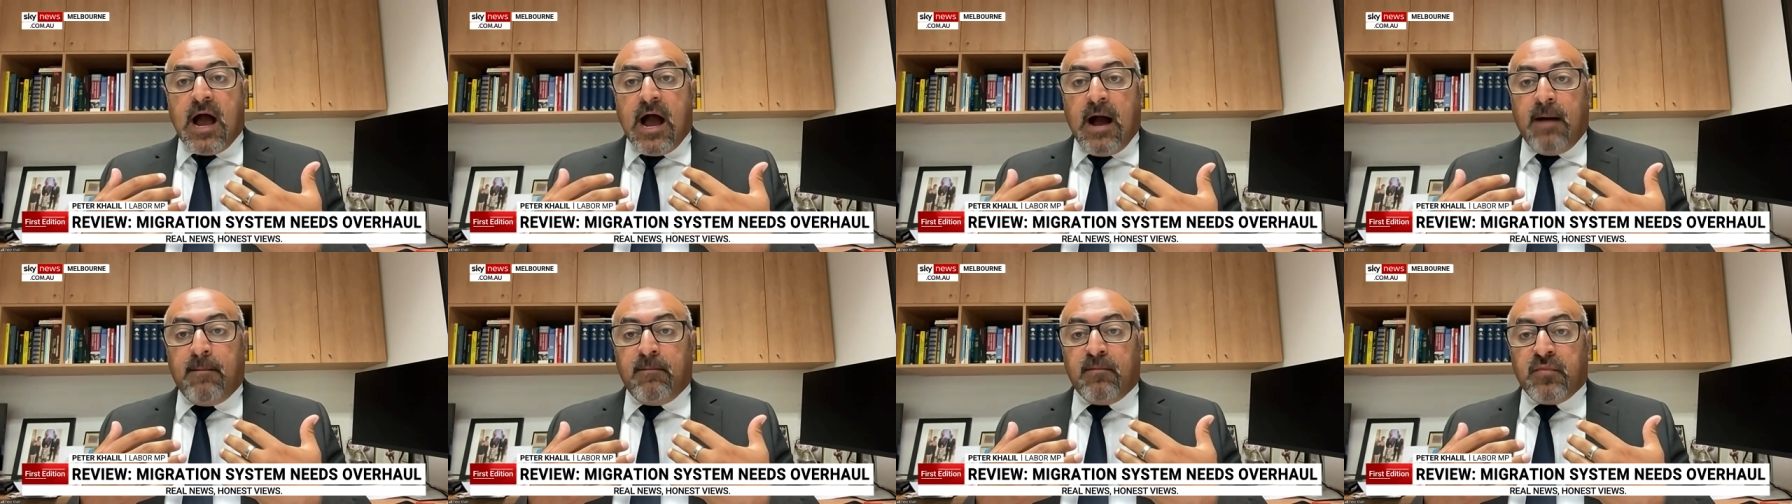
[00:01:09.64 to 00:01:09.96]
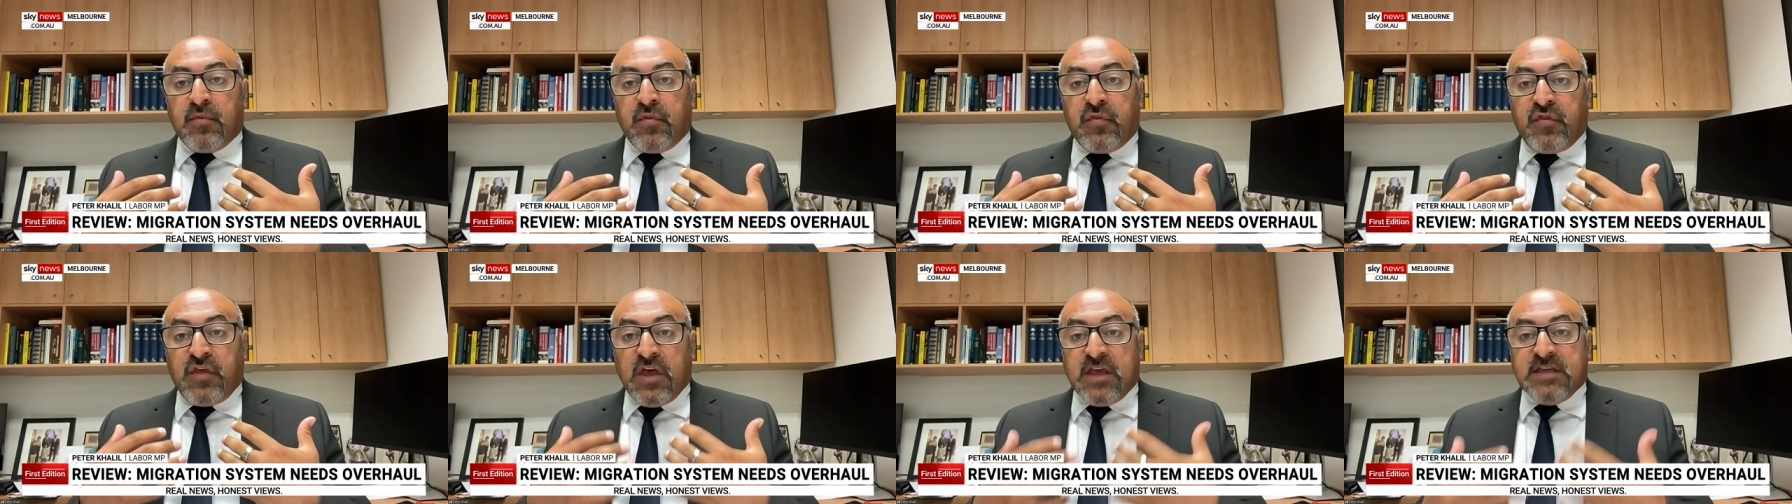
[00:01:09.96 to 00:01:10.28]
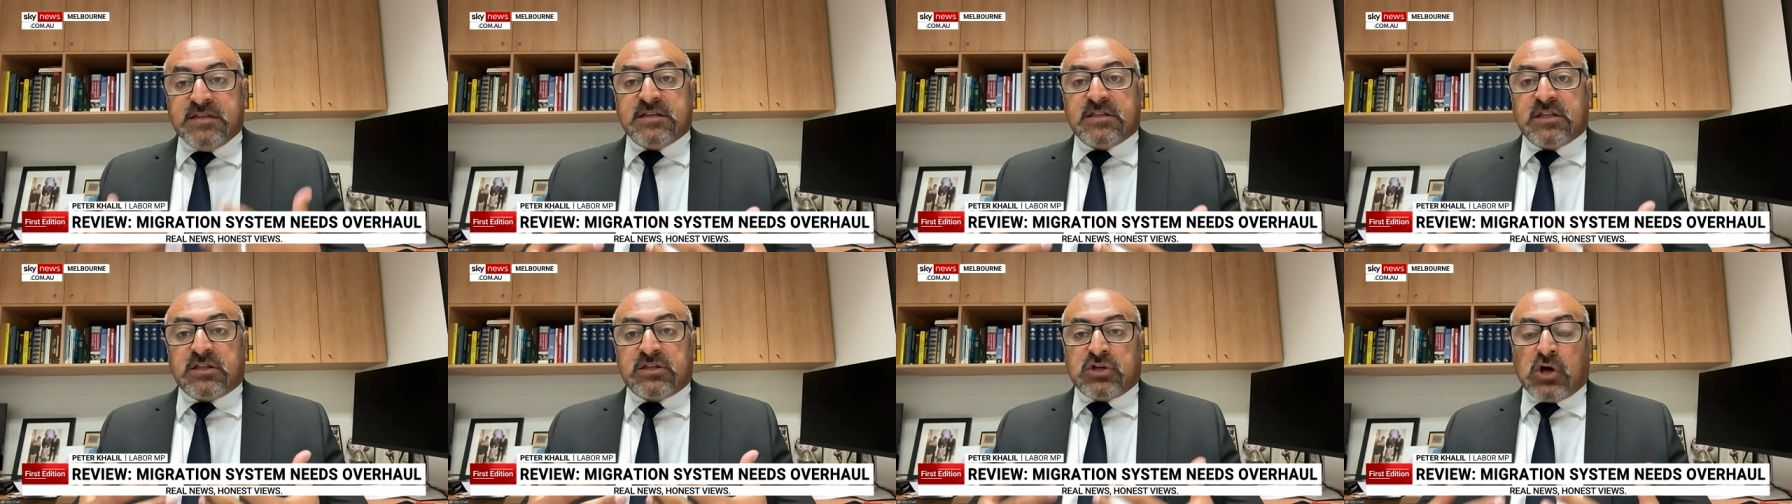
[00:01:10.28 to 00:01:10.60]
Um,
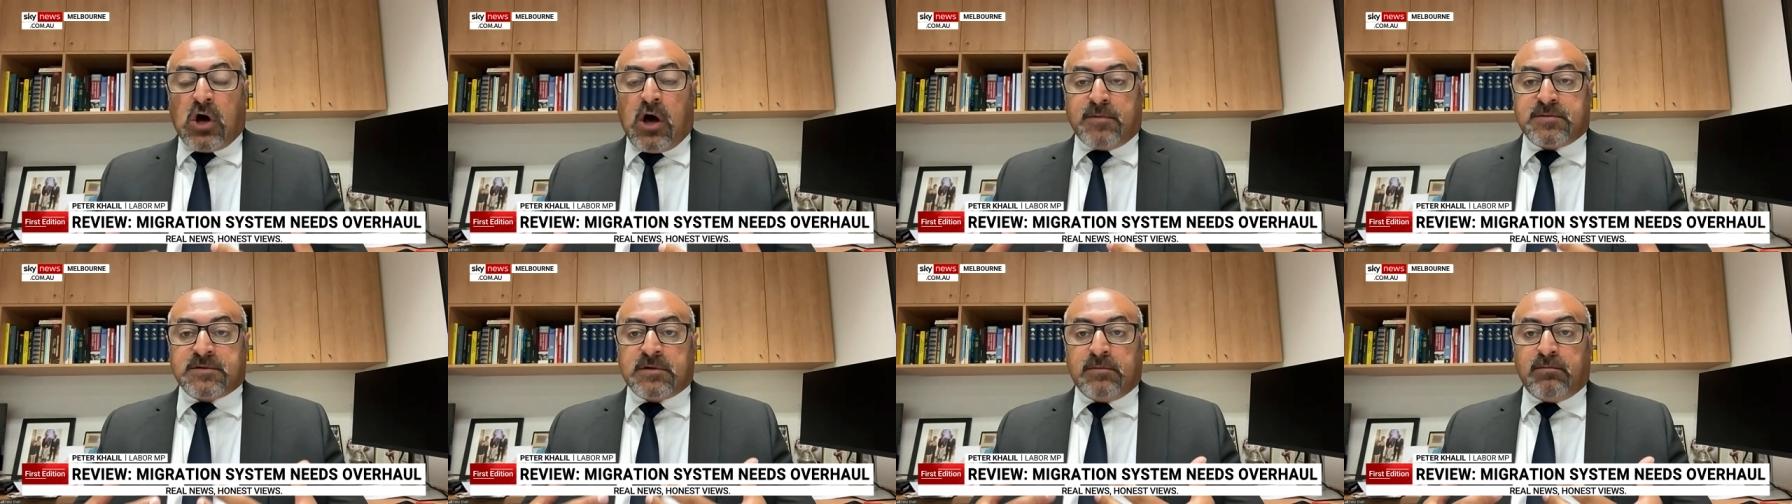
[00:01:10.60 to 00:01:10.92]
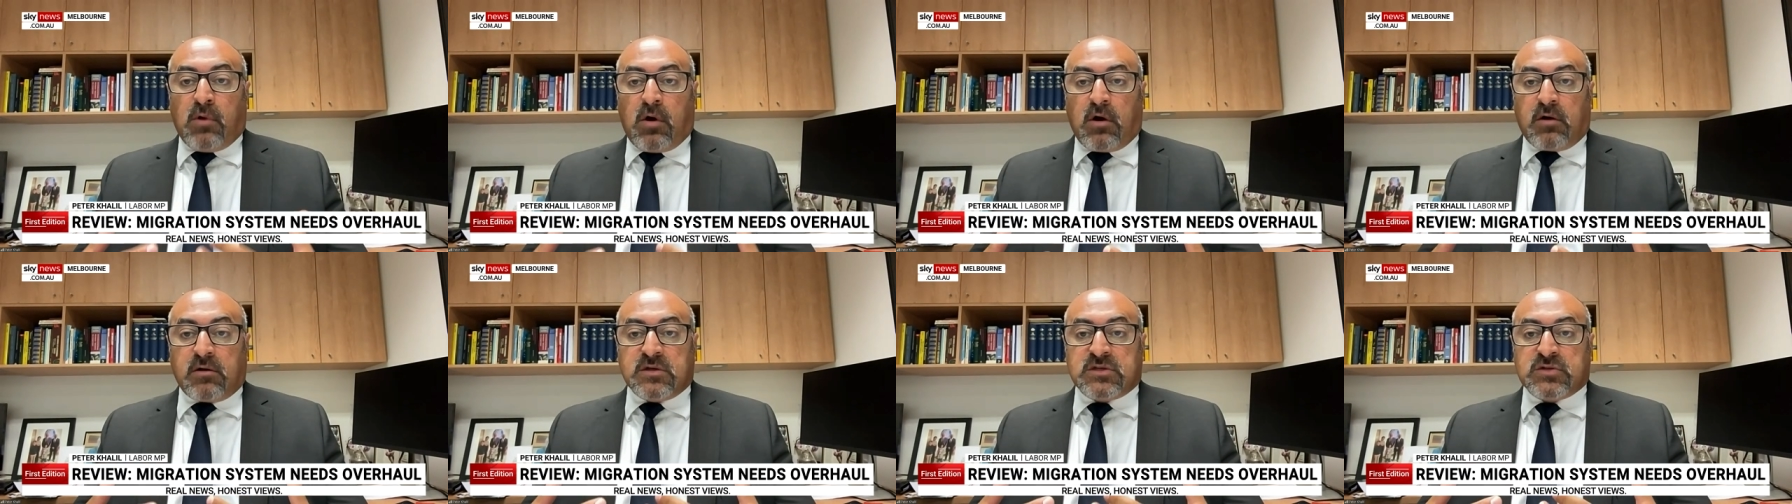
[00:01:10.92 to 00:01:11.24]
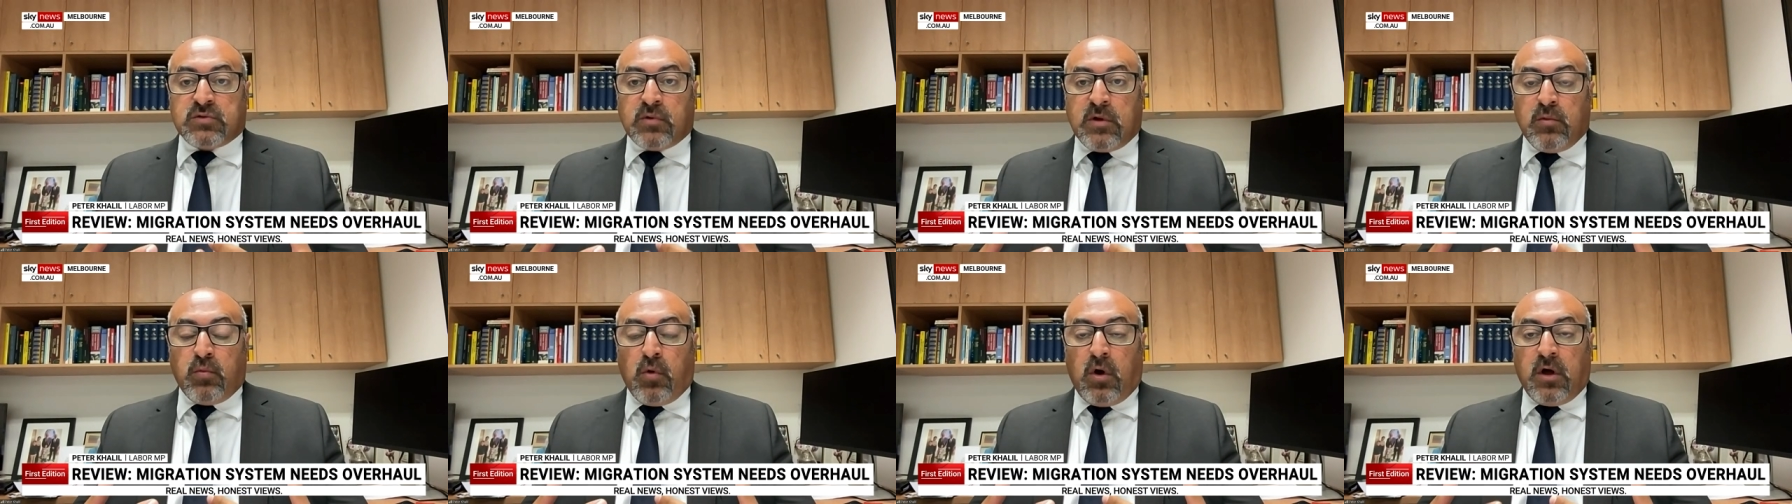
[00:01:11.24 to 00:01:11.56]
these are the types of
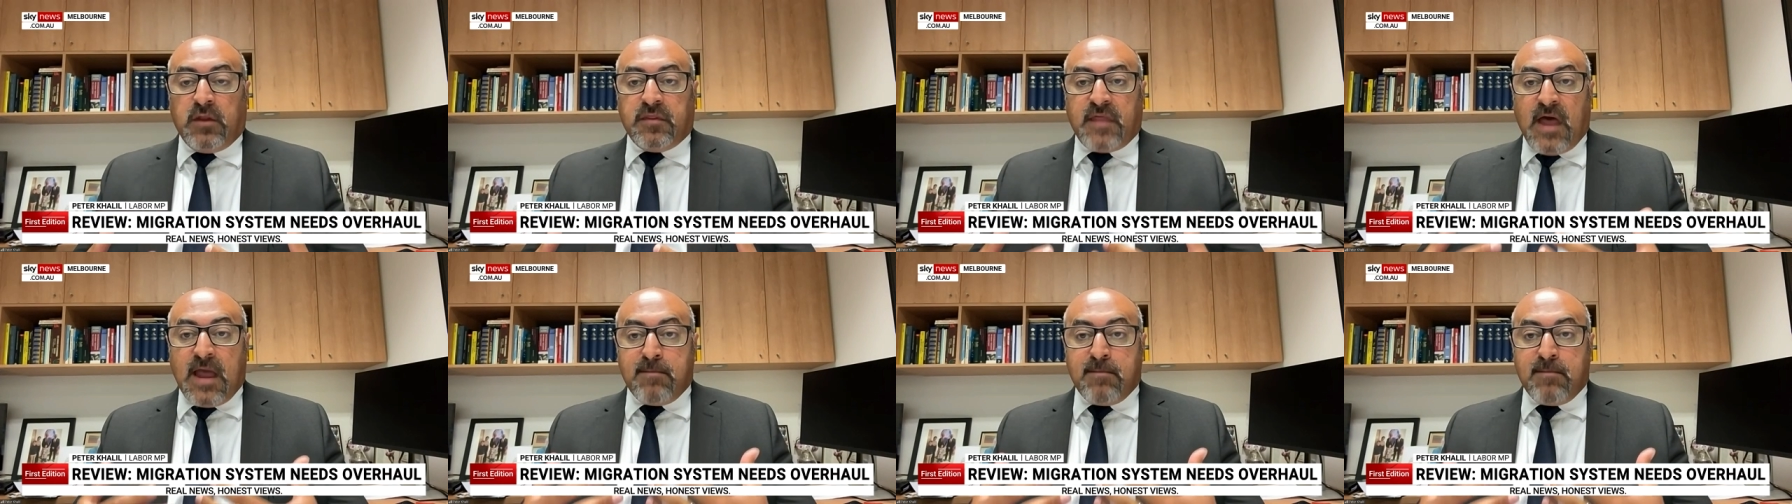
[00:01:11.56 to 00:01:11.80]
migrants we want.